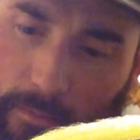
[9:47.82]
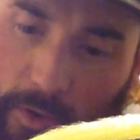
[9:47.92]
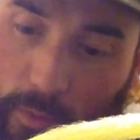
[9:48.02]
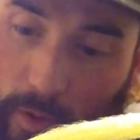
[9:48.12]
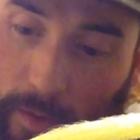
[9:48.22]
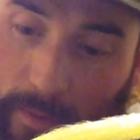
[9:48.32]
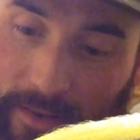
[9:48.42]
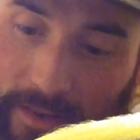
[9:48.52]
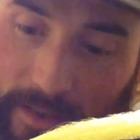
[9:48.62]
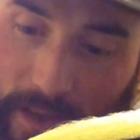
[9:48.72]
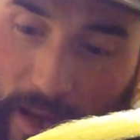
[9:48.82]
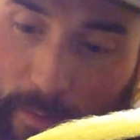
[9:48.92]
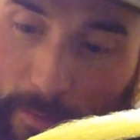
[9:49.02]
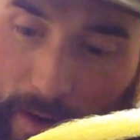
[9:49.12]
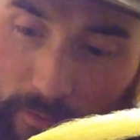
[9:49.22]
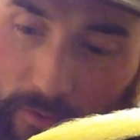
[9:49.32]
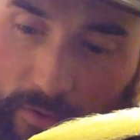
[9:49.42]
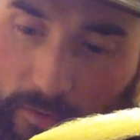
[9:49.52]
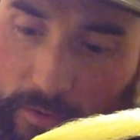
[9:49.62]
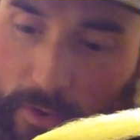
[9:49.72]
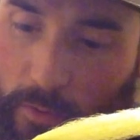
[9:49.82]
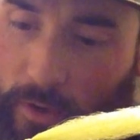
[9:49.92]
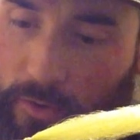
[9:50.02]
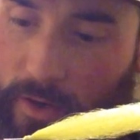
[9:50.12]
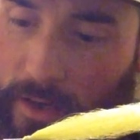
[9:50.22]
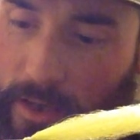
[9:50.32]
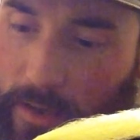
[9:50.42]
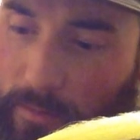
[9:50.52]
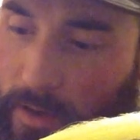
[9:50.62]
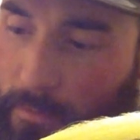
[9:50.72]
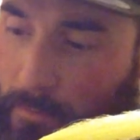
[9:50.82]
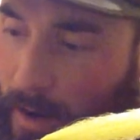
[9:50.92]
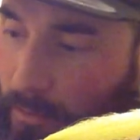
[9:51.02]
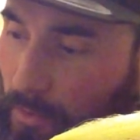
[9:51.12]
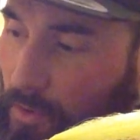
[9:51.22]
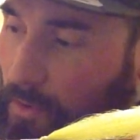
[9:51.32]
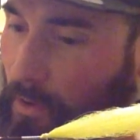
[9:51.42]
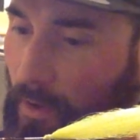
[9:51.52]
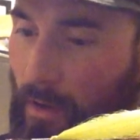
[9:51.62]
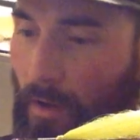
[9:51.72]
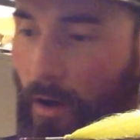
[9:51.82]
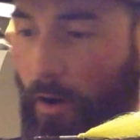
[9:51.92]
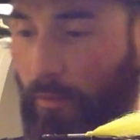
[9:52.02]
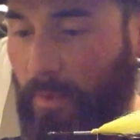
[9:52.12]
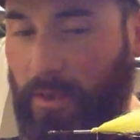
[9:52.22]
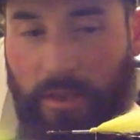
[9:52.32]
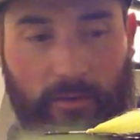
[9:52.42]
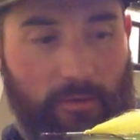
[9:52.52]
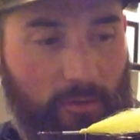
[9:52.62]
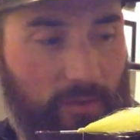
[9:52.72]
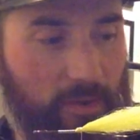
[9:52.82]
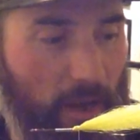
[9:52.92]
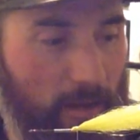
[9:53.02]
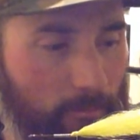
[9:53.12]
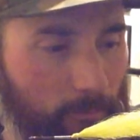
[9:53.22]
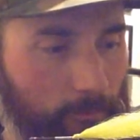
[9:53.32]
you want about the same amount, so you want to try and keep the amounts of material the same.